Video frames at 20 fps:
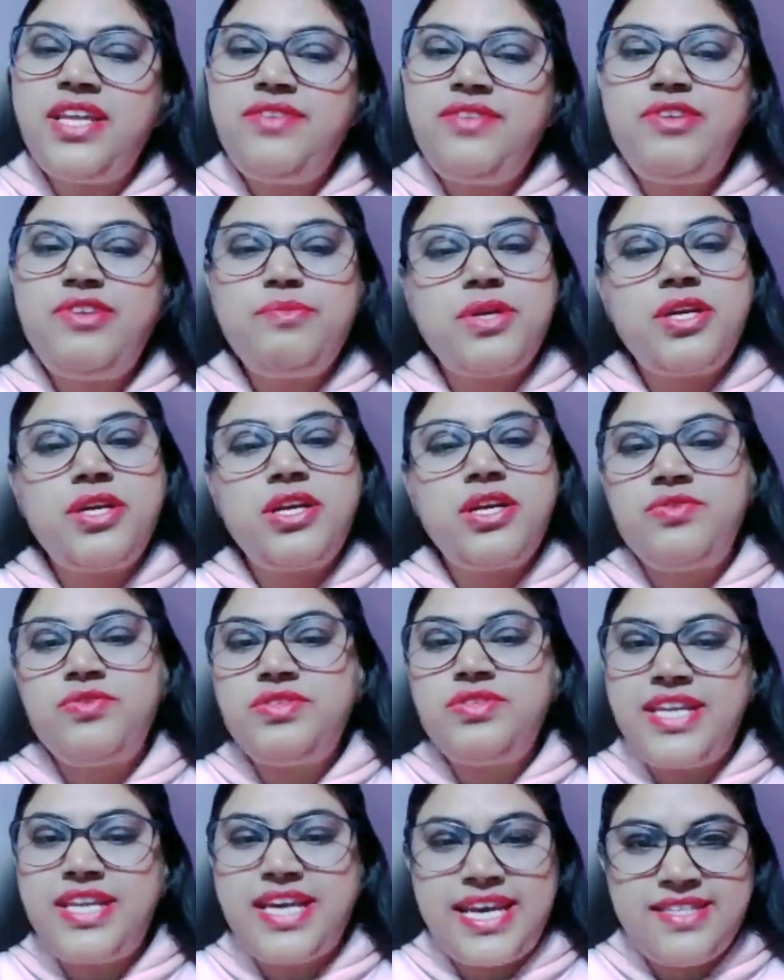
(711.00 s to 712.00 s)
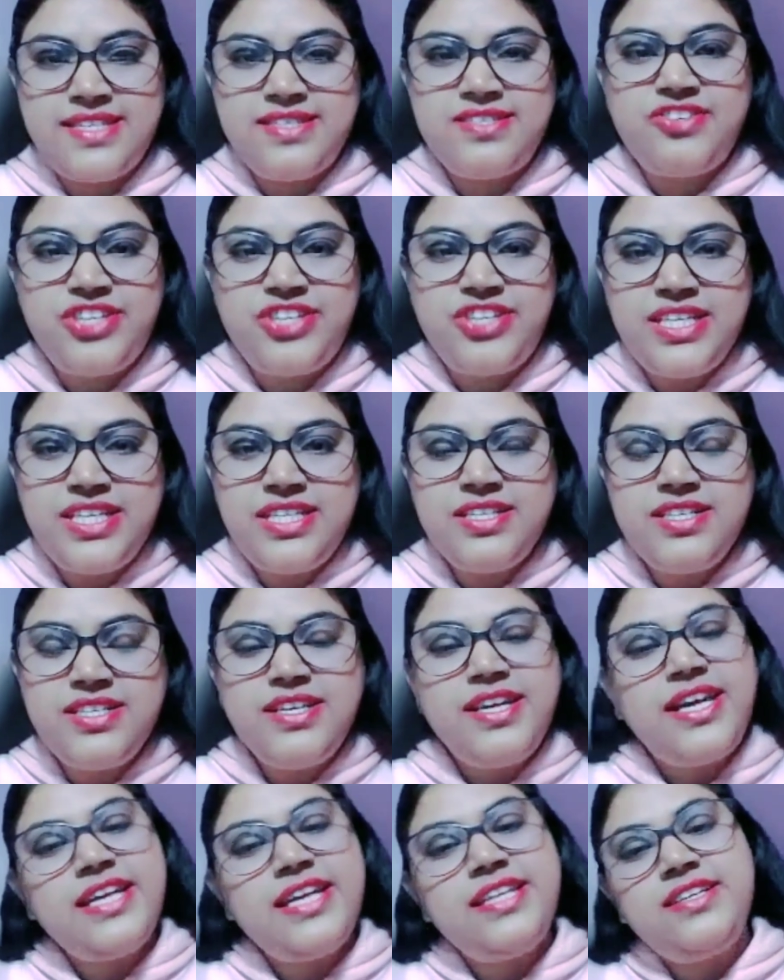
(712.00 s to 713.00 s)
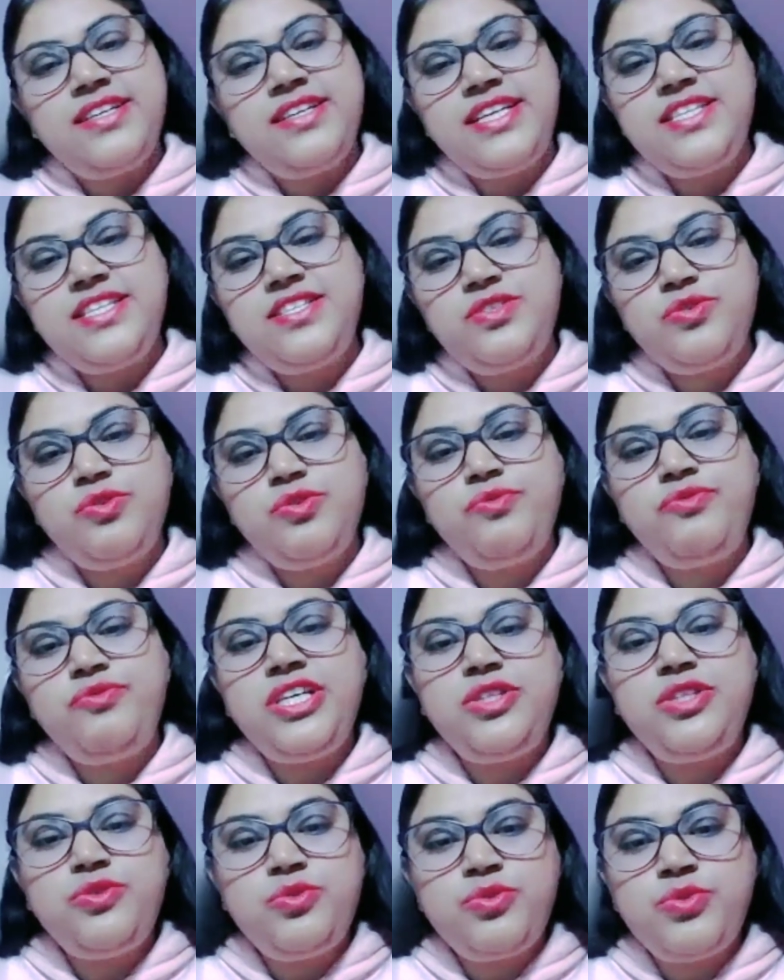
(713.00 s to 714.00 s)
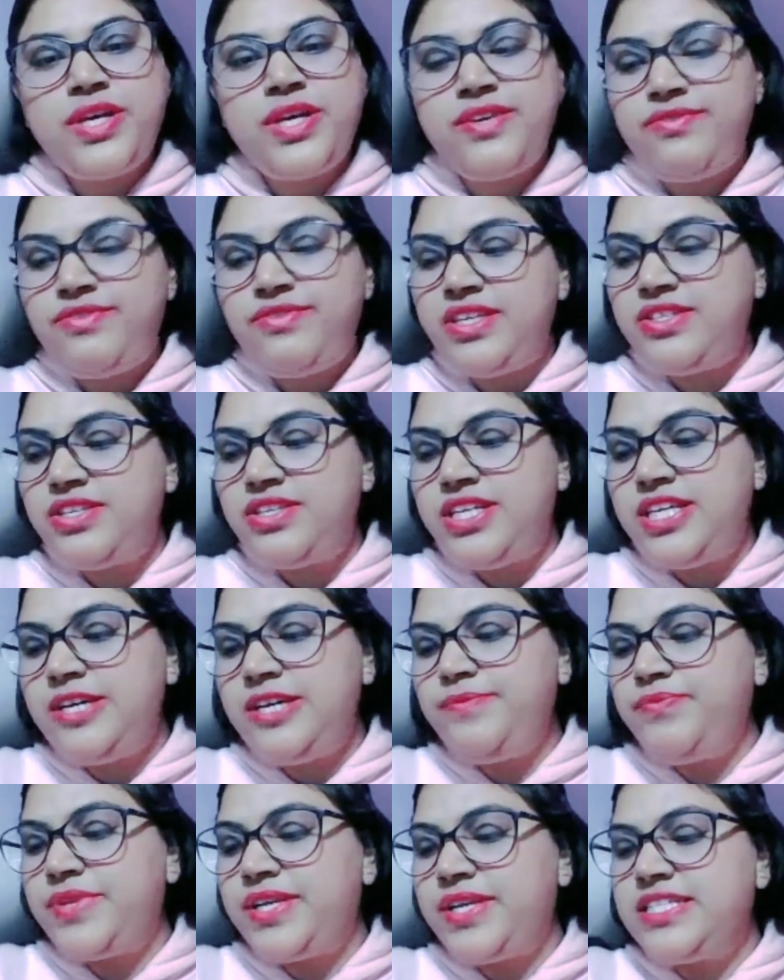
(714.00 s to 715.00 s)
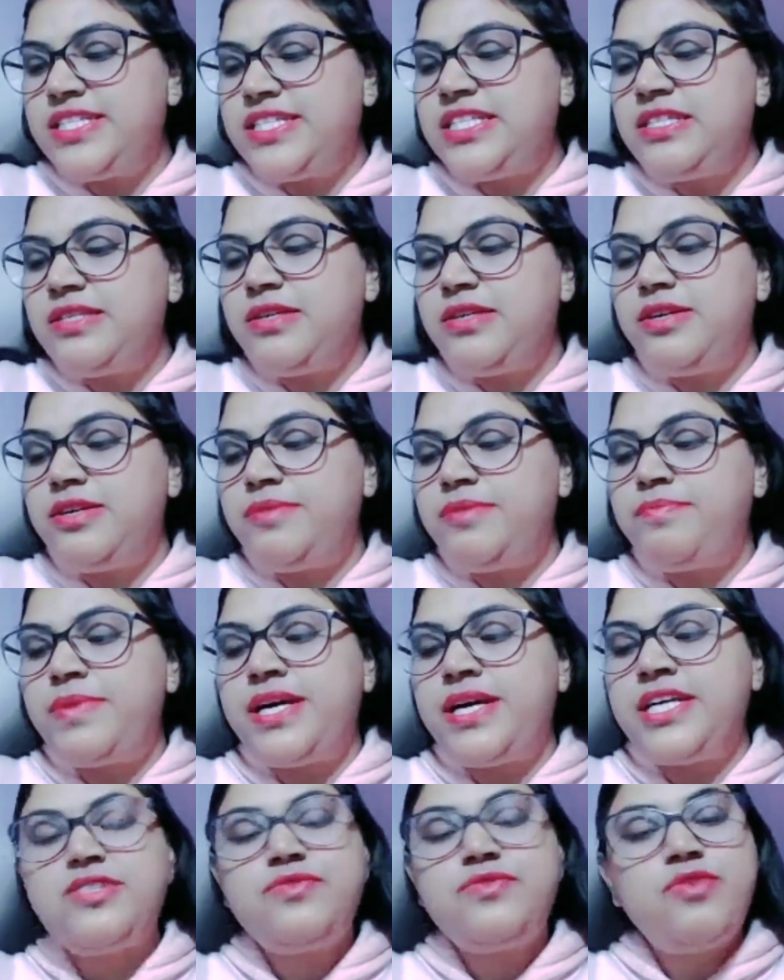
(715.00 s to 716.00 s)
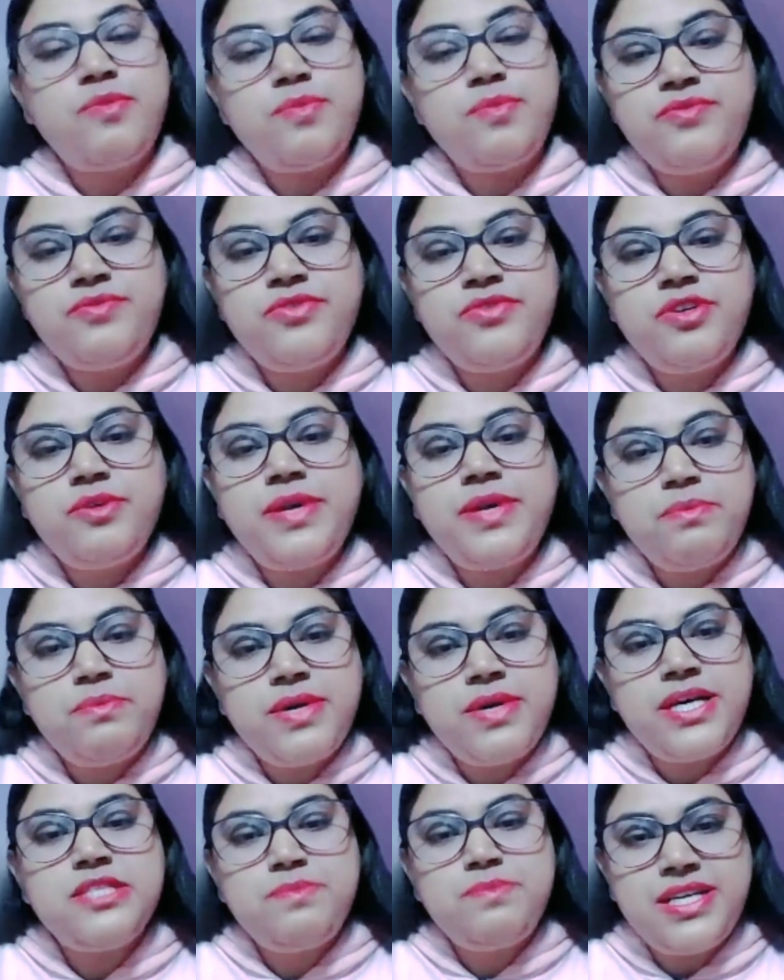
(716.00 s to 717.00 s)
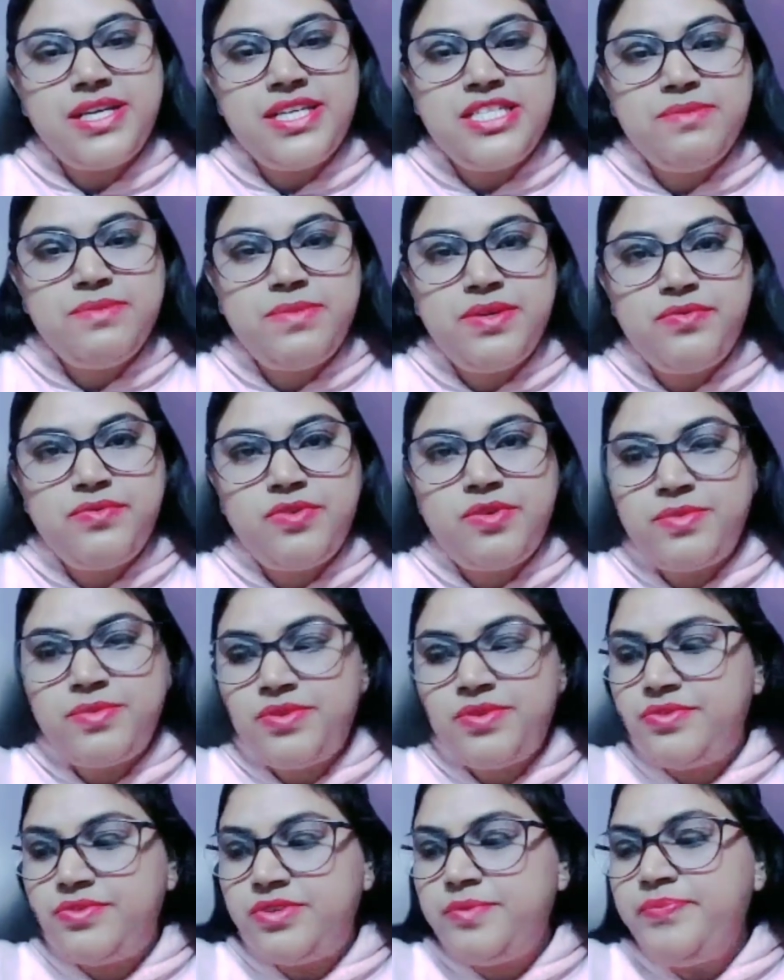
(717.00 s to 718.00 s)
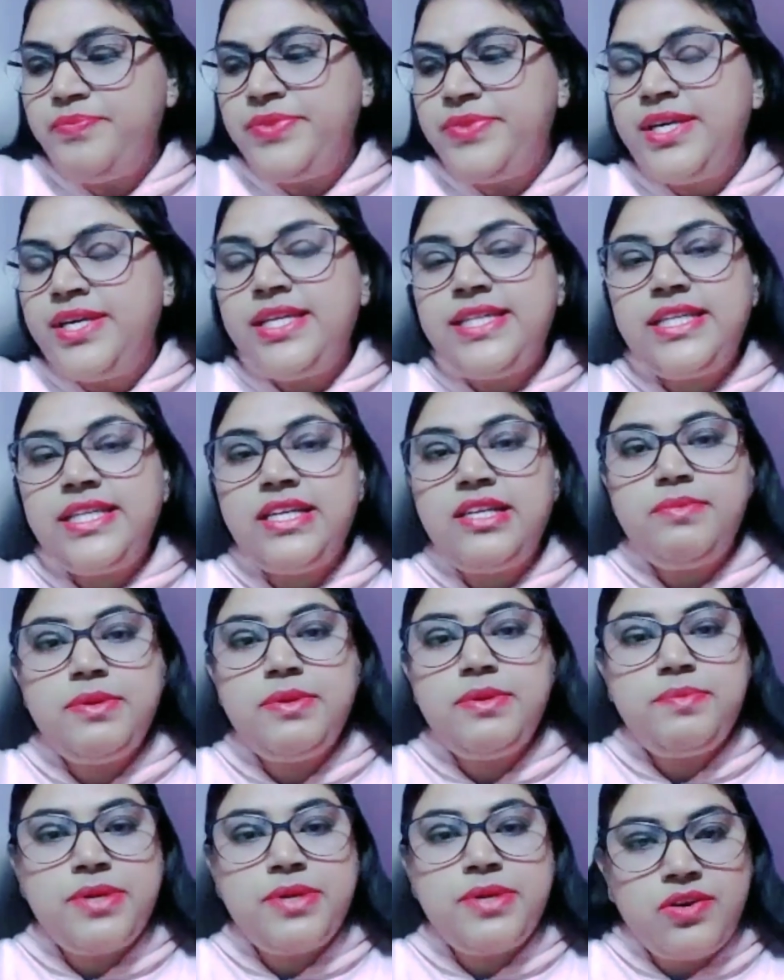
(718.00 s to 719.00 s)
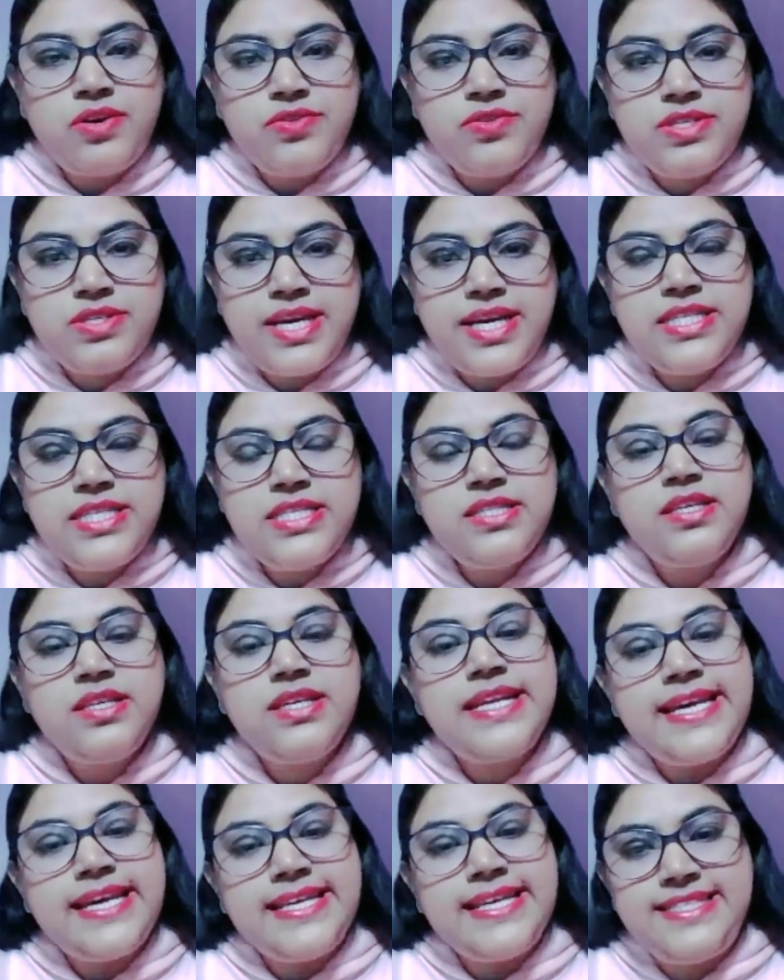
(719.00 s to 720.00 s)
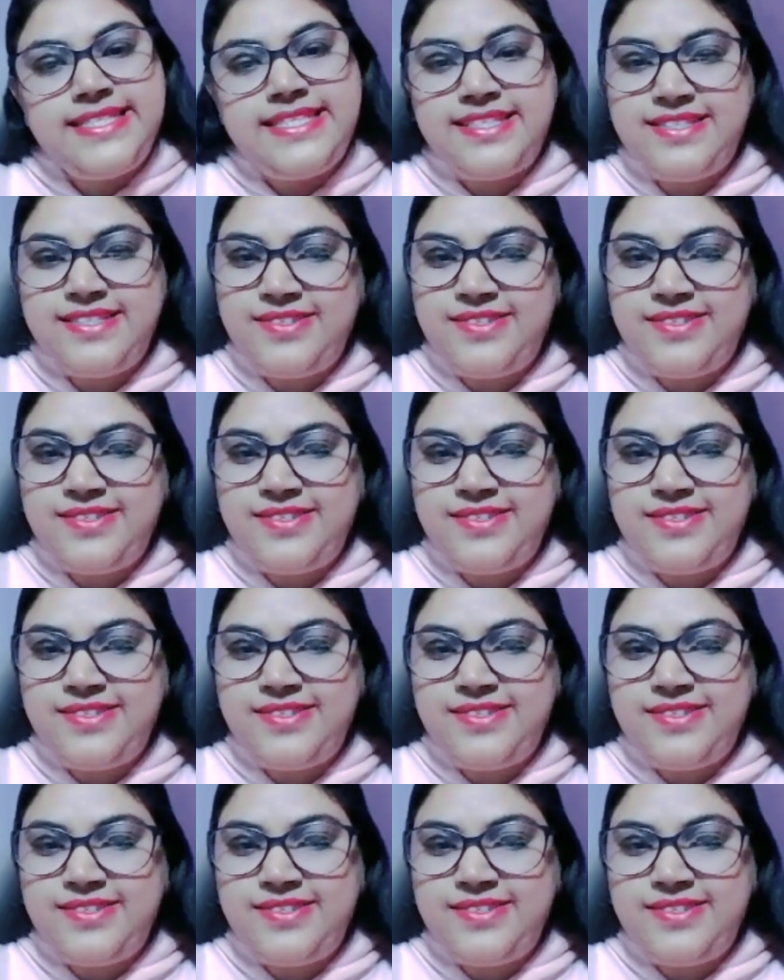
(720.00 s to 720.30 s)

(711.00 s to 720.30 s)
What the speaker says: V1 we pronounce it as read, and the rest two V2 and V3, that is past form of verb and past participle form of verb, they'll be pronounced as read.